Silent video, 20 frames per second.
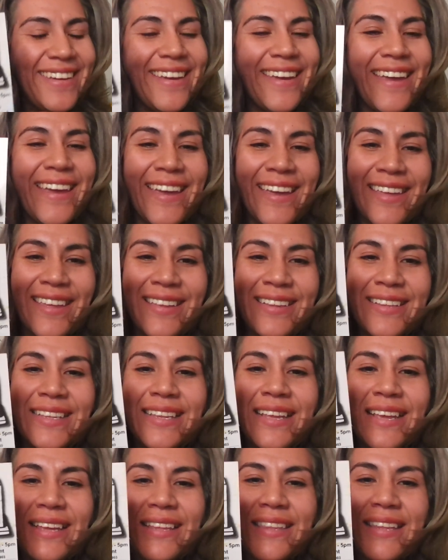And
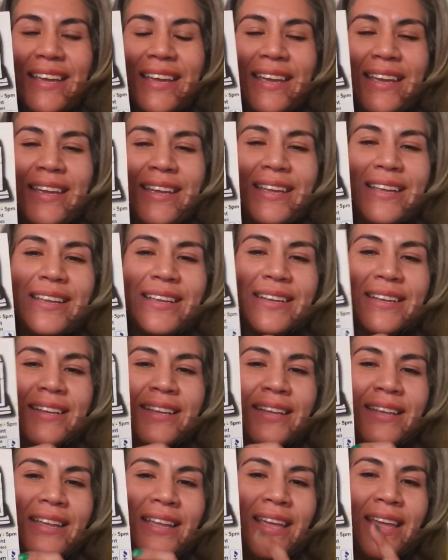
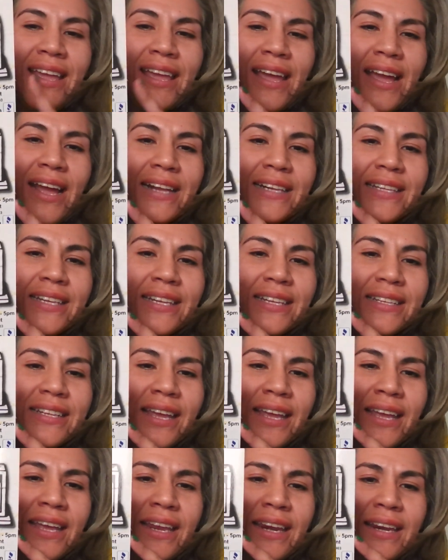I think
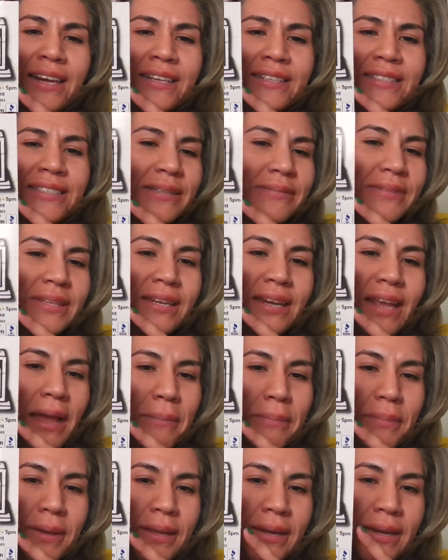something
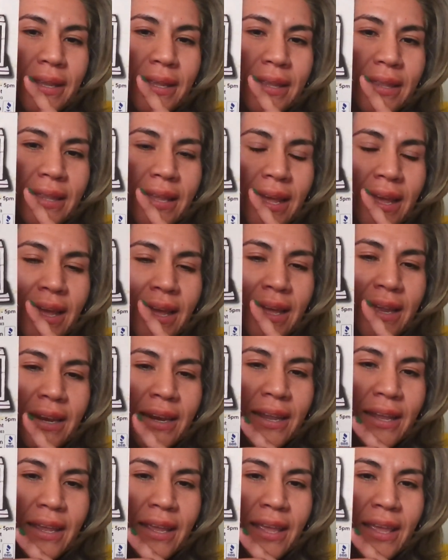happened that
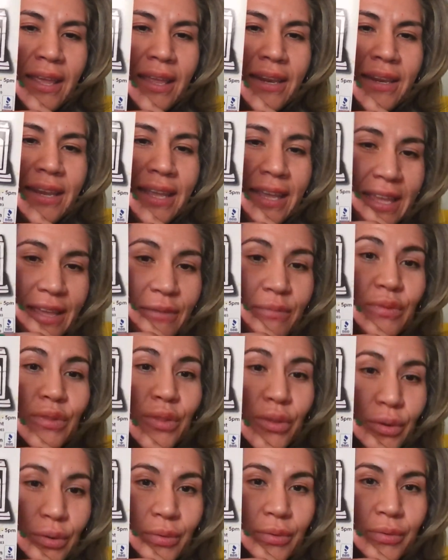they came
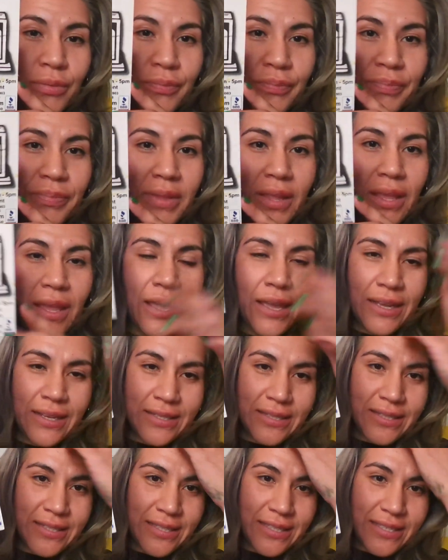through,
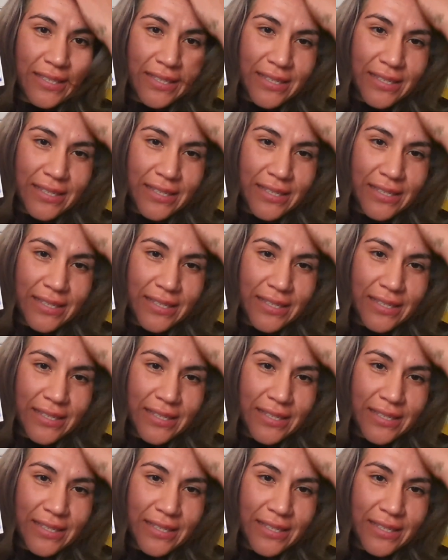and